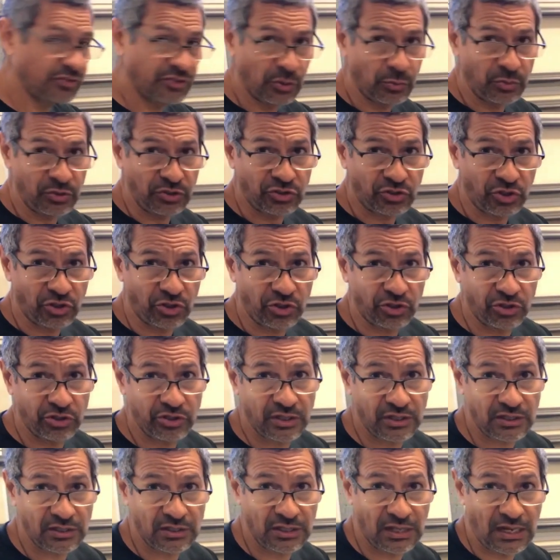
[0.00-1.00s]
is the
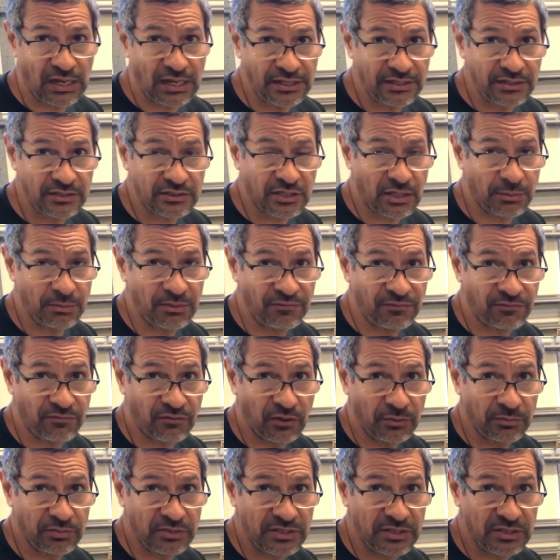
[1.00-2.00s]
return line coming
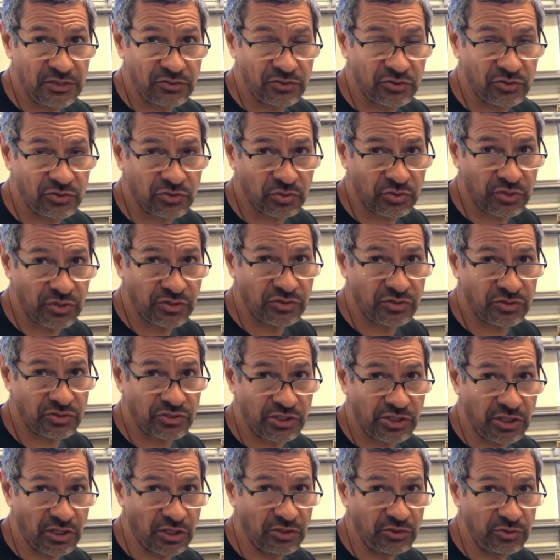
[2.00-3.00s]
from the engine. So this is
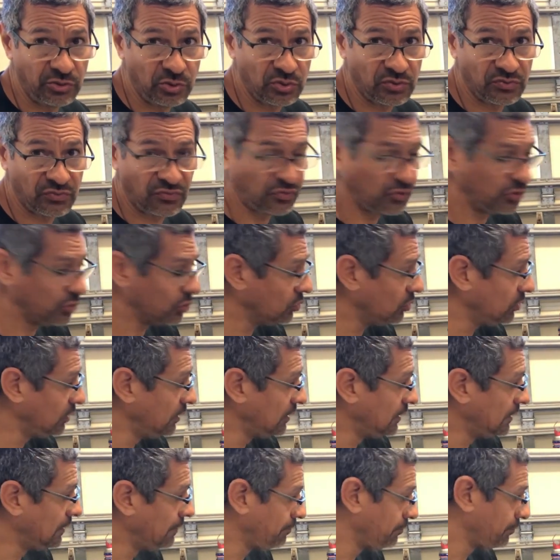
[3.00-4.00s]
the unused fuel,
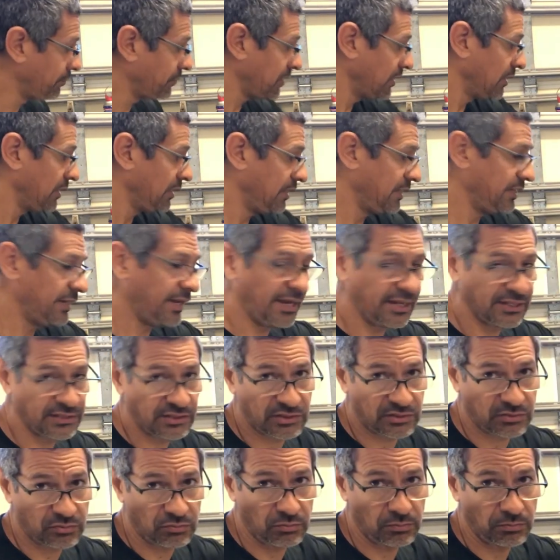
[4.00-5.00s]
and
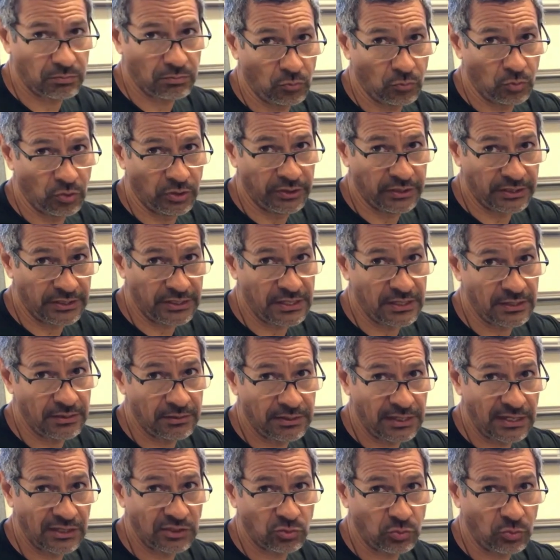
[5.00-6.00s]
that one,
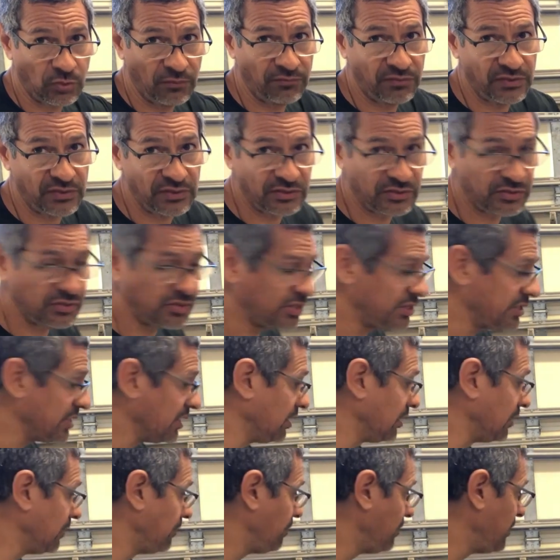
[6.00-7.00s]
again, that's what feeds the
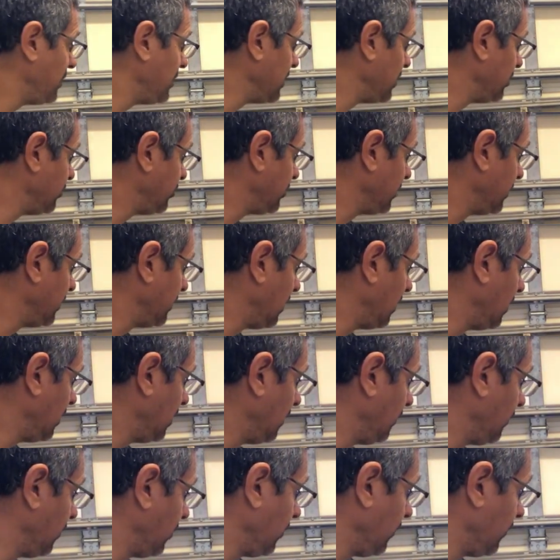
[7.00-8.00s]
engine
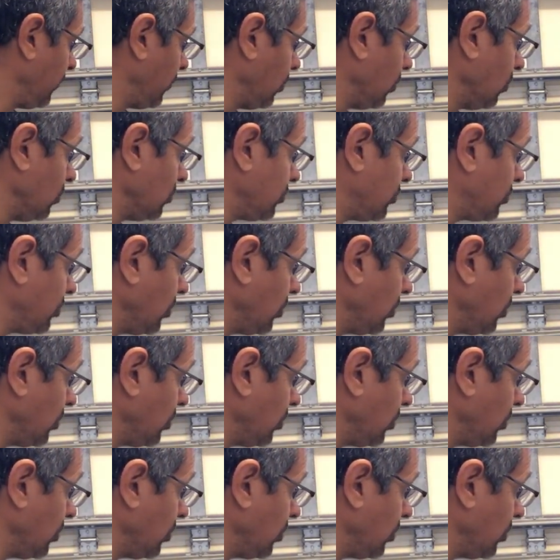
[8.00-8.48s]
for the fuel.